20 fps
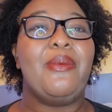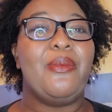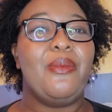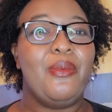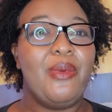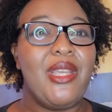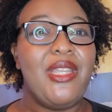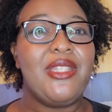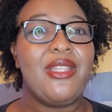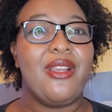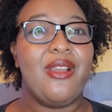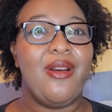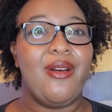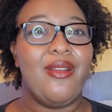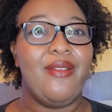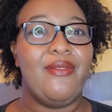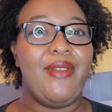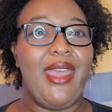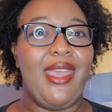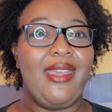we should go
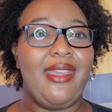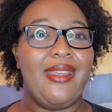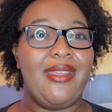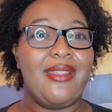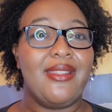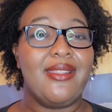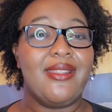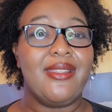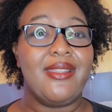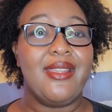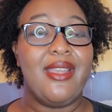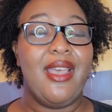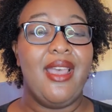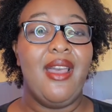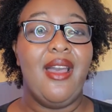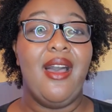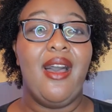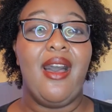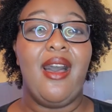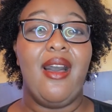to Vegas.
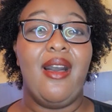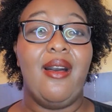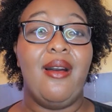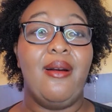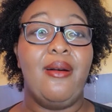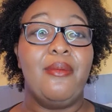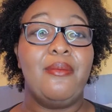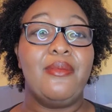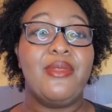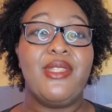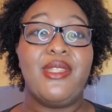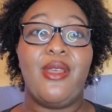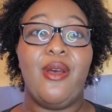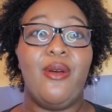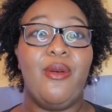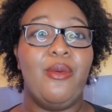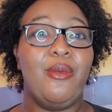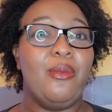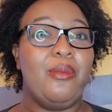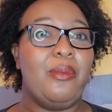So,
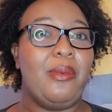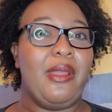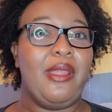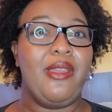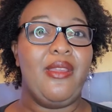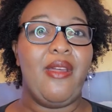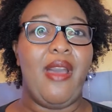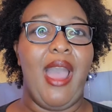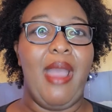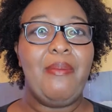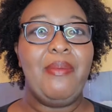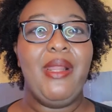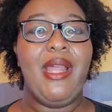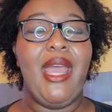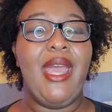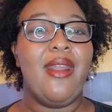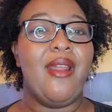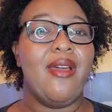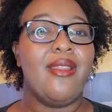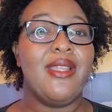I
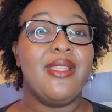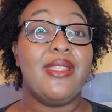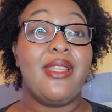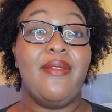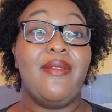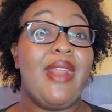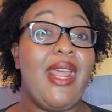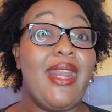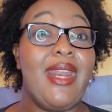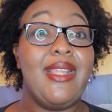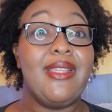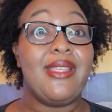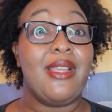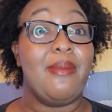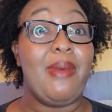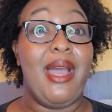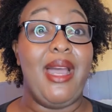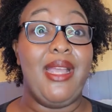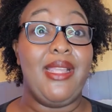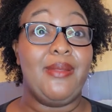planned all this stuff and I didn't tell
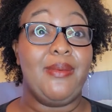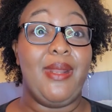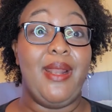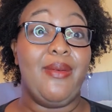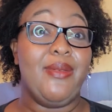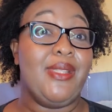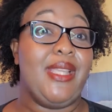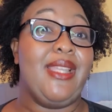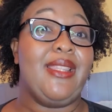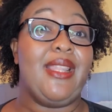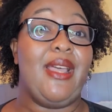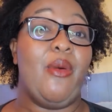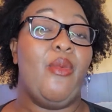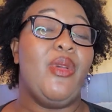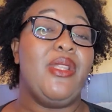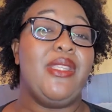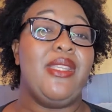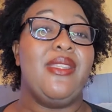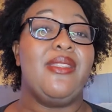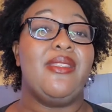my husband. I was like, that
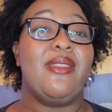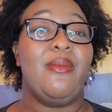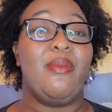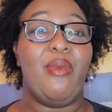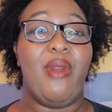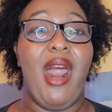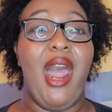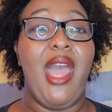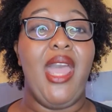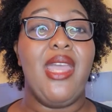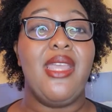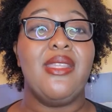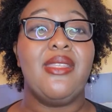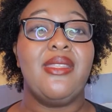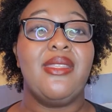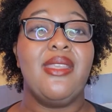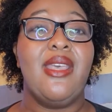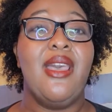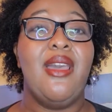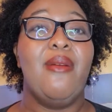was his
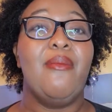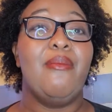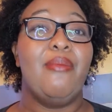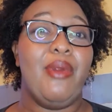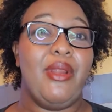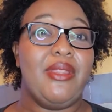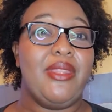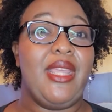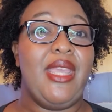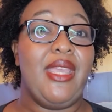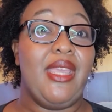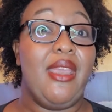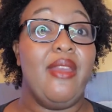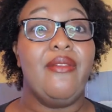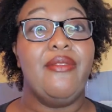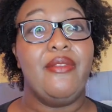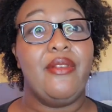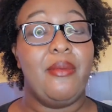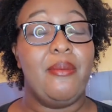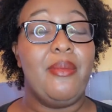surprise birthday gift
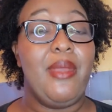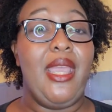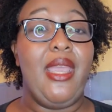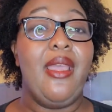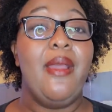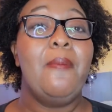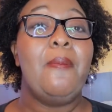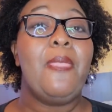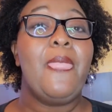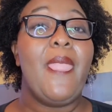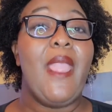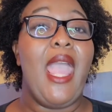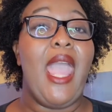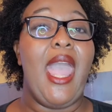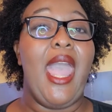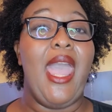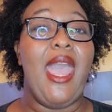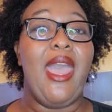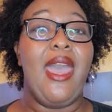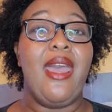from me.
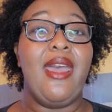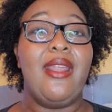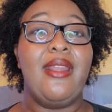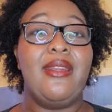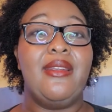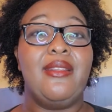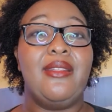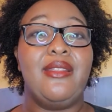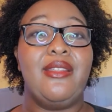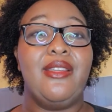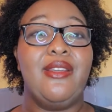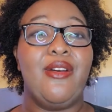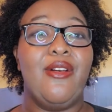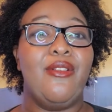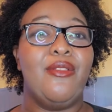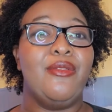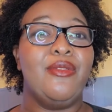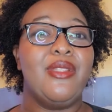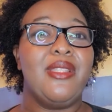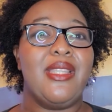And,
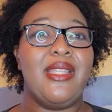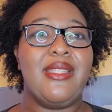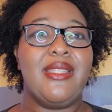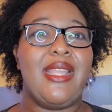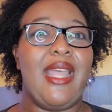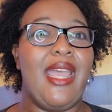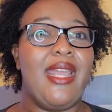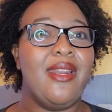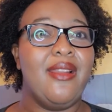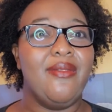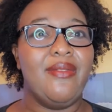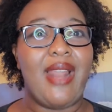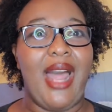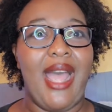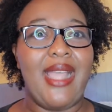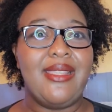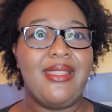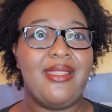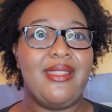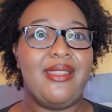since the end of
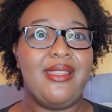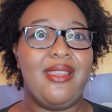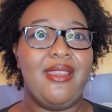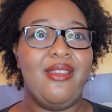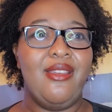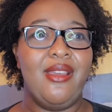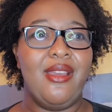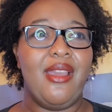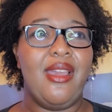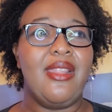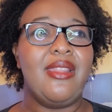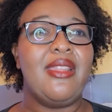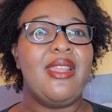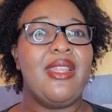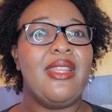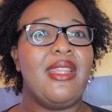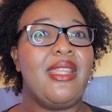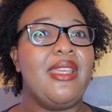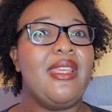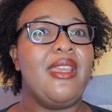
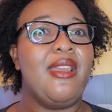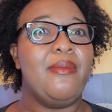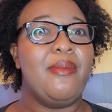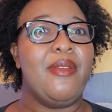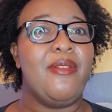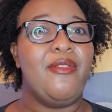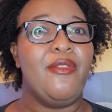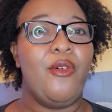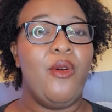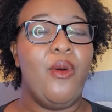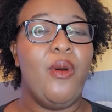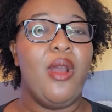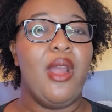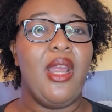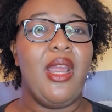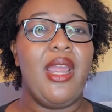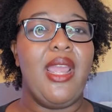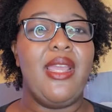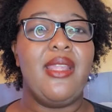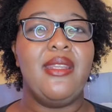the year before,
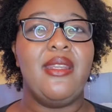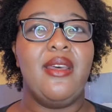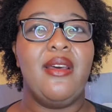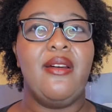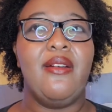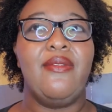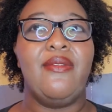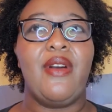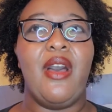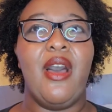end of